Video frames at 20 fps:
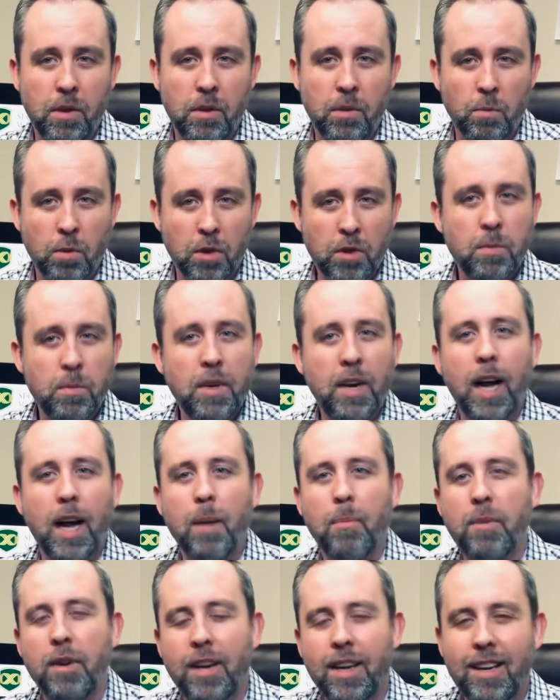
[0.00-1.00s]
what's been
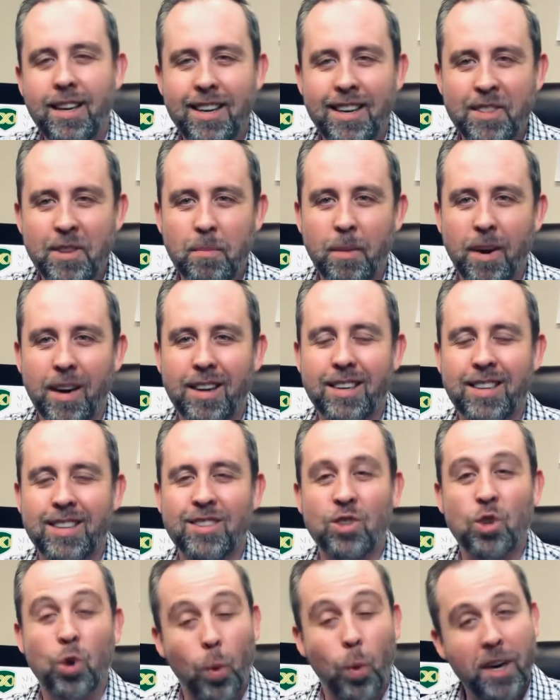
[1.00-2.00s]
happening in the
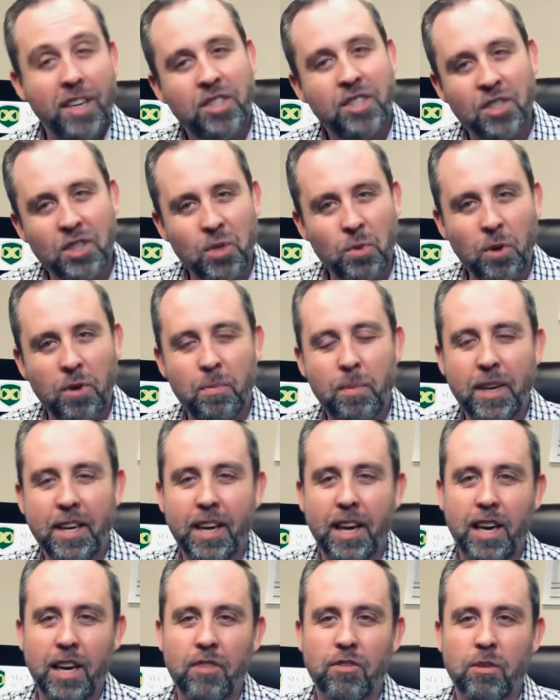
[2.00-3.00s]
markets, questions we've been
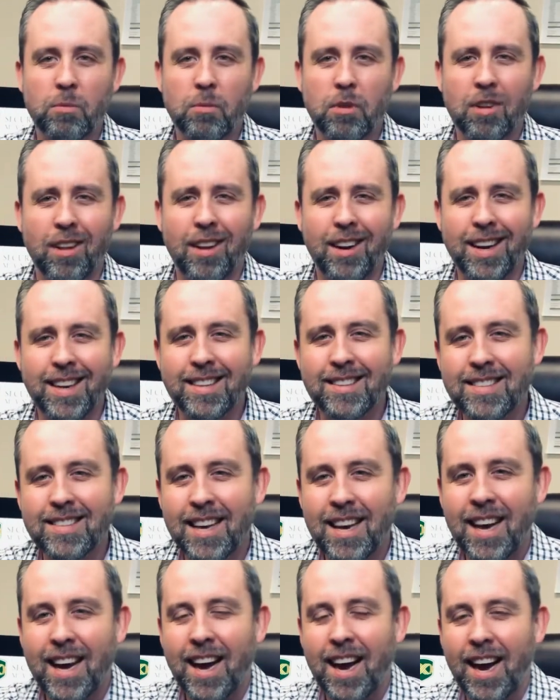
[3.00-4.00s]
getting from clients,
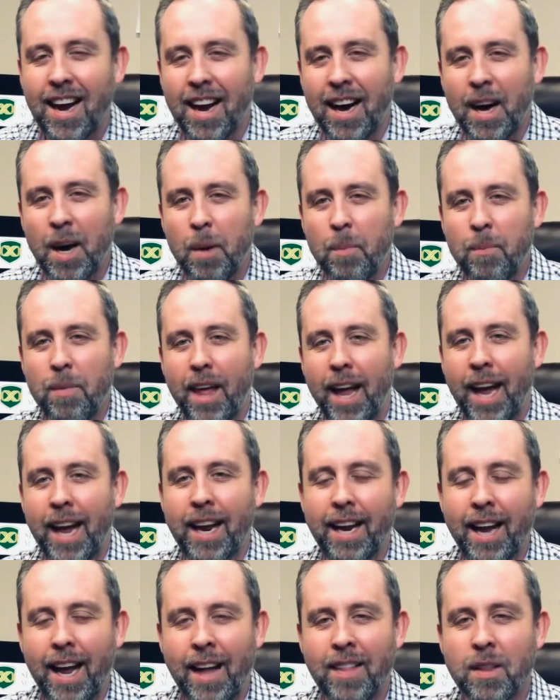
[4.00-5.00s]

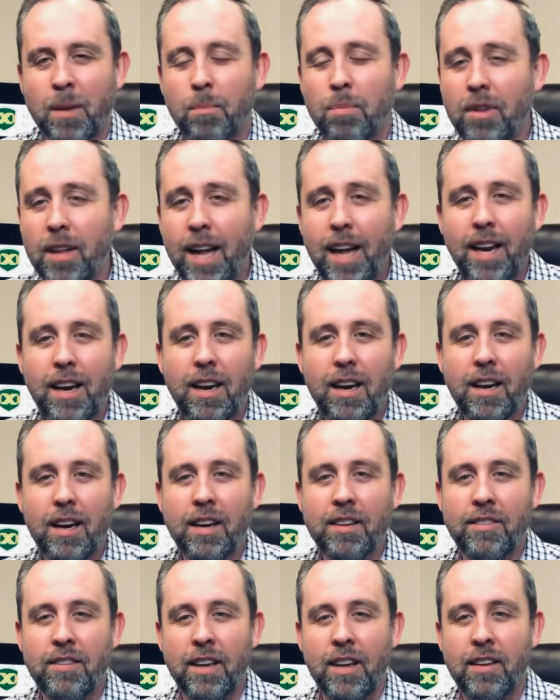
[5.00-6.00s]
and the plan
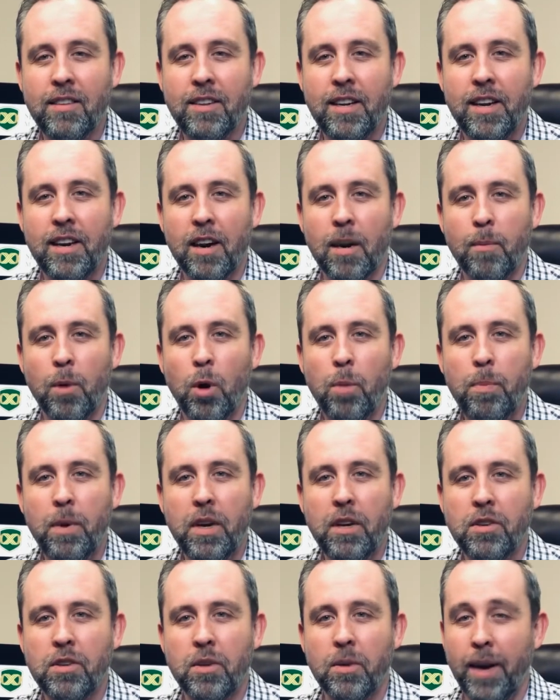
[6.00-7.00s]
is here, I'm
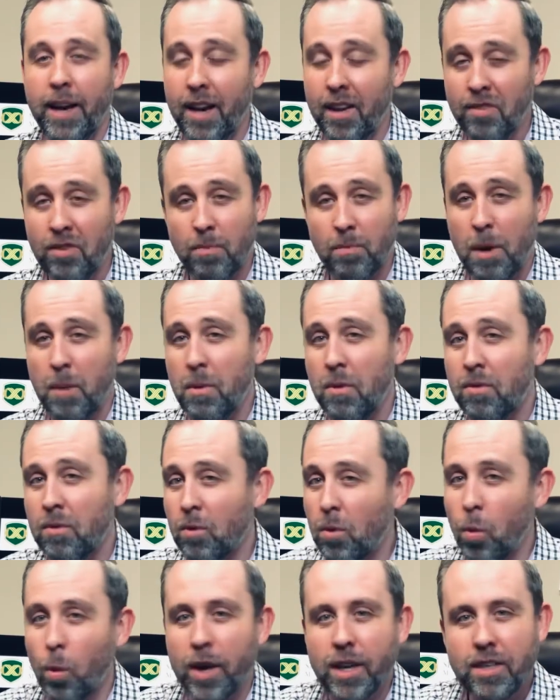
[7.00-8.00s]
hoping to answer maybe some
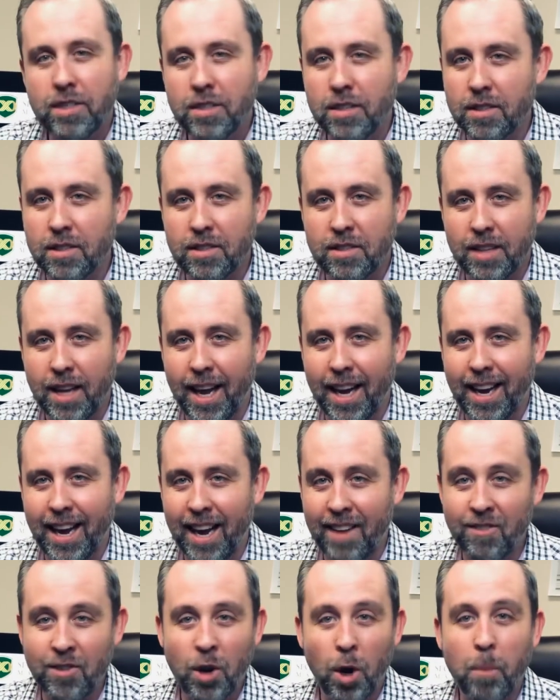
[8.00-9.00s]
questions that
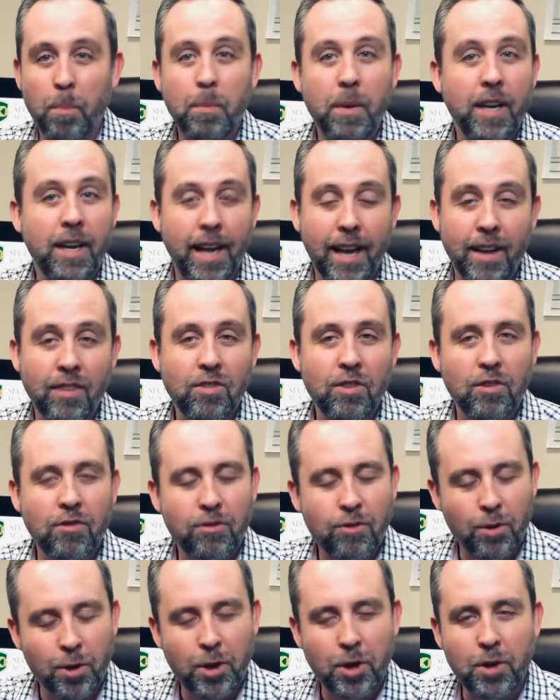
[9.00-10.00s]
have not been answered
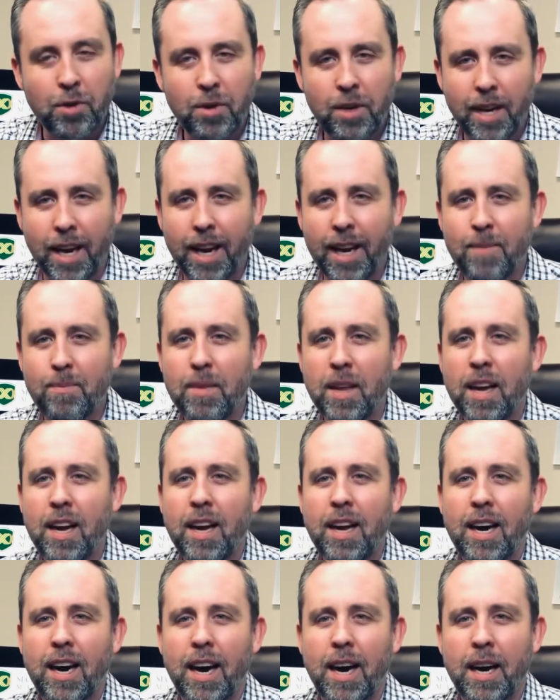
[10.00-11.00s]
for you yet,
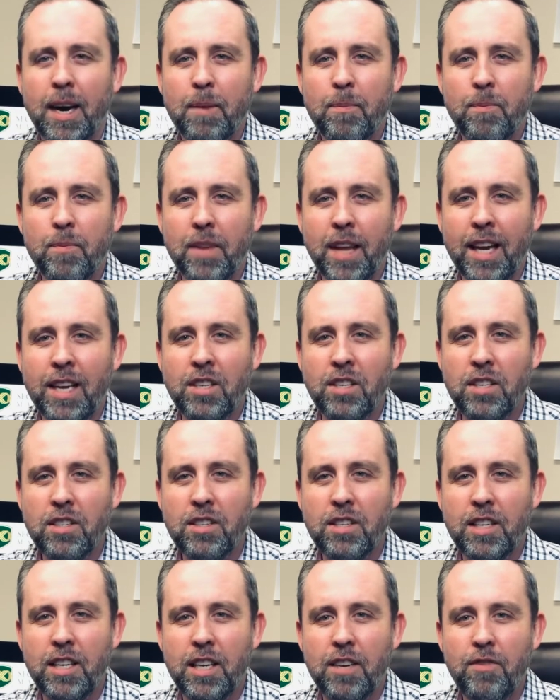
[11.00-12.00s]
and
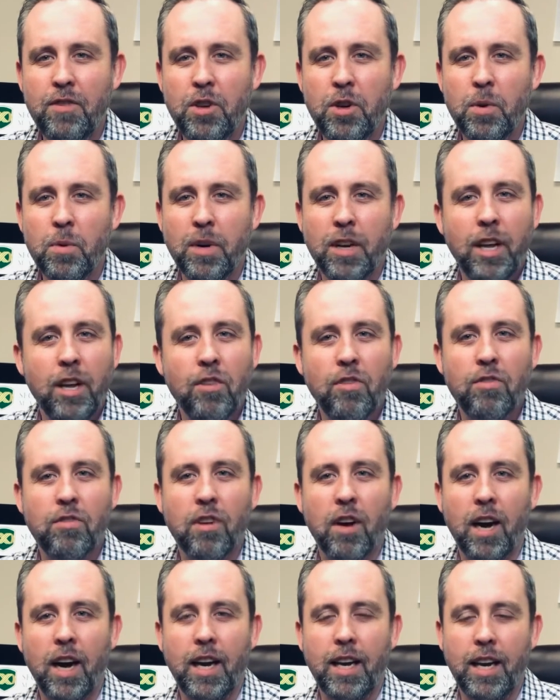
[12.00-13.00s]
just give you an
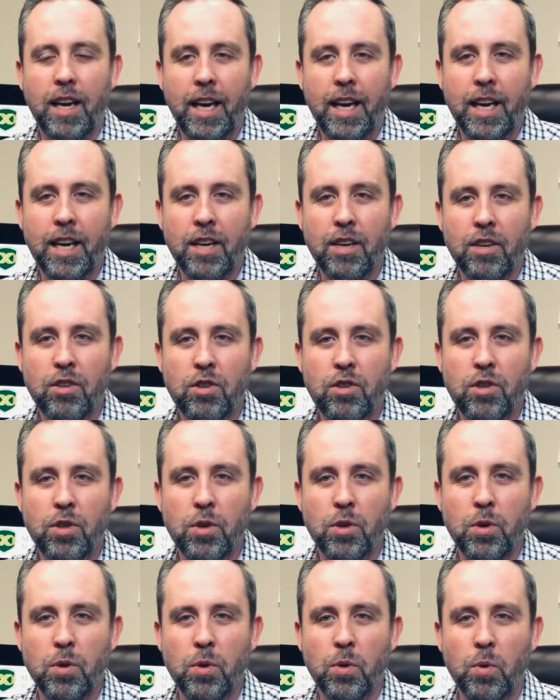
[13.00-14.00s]
insight
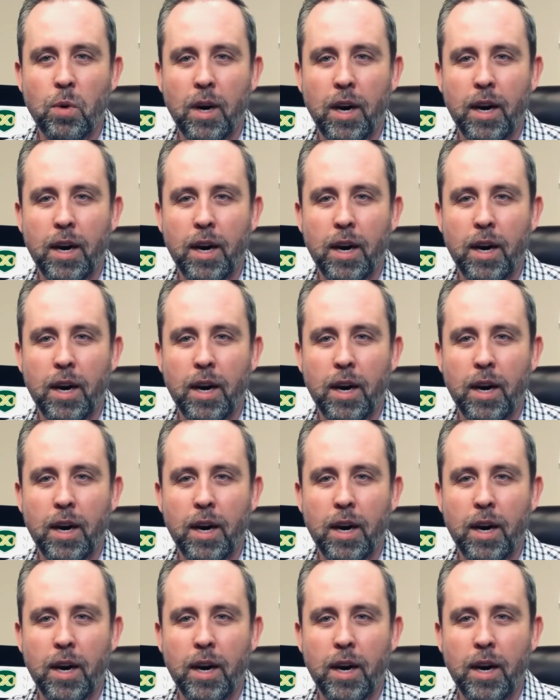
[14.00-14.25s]
into